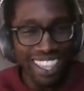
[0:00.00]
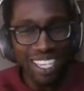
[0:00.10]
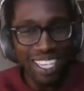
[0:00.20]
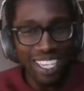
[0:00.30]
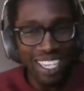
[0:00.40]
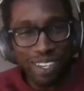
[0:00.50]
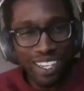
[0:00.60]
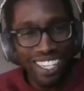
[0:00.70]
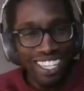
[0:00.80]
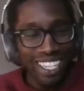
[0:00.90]
Thank you
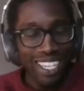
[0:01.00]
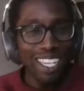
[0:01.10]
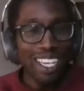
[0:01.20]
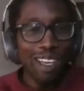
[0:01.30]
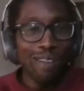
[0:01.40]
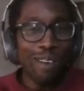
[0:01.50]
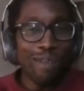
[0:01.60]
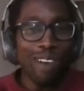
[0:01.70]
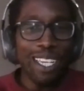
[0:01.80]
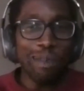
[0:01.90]
for
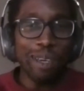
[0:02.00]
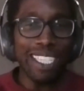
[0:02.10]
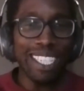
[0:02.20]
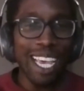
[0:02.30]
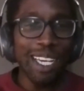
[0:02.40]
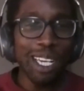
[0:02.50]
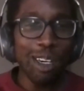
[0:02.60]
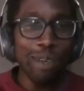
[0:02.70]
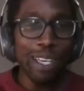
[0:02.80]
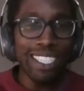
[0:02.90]
inviting me. It's taken a
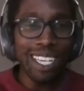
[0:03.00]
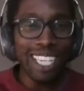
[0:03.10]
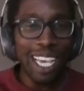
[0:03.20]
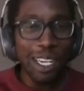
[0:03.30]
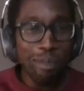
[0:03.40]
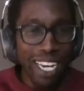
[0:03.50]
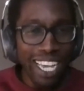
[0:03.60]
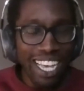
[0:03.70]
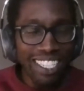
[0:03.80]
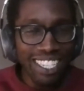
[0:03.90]
little bit. It's taken a
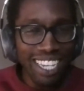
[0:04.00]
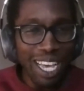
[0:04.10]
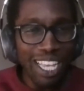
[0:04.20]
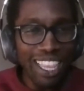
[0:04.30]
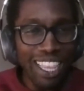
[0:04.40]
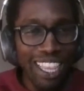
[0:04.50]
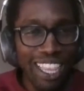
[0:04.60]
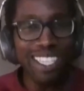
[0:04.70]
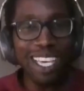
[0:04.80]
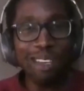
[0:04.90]
minute, hasn't it? I
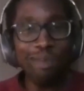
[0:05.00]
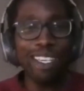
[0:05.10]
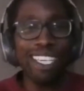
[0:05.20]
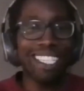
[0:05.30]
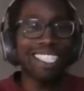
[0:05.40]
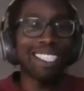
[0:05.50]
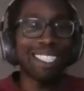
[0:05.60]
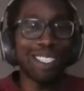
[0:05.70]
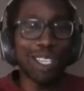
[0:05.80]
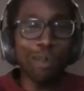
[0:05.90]
think with COVID
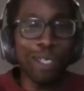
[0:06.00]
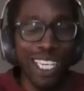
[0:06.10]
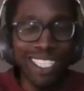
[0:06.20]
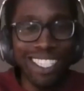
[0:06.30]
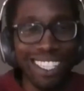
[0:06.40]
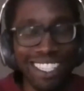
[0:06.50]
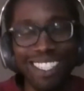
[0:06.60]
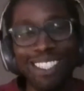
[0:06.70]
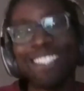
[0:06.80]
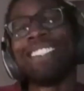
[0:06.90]
and job changes
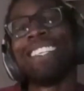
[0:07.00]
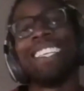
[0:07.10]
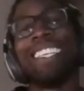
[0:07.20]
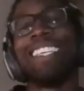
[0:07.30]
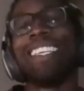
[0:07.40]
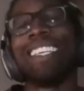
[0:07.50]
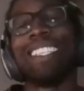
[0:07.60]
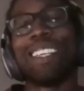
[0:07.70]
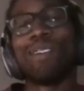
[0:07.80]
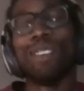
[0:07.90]
and
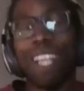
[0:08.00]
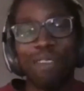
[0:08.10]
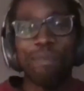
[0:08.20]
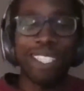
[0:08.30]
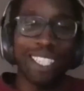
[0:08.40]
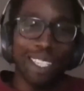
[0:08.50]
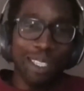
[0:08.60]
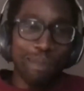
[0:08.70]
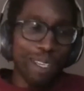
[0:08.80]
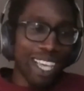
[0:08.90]
general life
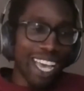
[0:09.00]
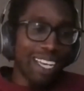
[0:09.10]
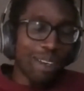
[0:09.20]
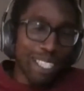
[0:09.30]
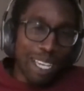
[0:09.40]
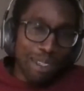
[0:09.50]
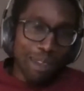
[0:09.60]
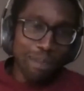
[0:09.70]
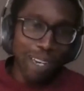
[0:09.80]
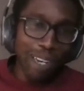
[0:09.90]
busyness. But yeah, no, it's
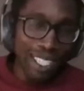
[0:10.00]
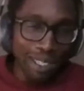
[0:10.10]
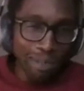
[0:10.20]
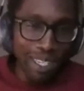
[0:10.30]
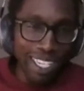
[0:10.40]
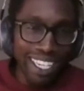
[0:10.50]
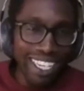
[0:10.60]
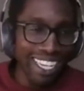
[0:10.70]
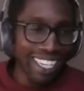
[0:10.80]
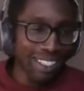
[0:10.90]
absolute pleasure to
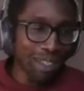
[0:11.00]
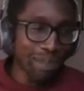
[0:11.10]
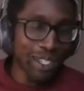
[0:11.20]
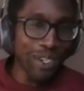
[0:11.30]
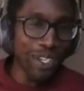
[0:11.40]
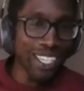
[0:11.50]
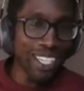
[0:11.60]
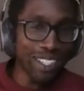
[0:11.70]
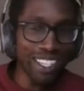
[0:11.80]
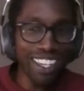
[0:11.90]
be joining you
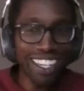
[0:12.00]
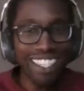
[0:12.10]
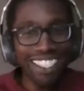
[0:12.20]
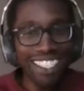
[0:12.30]
tonight.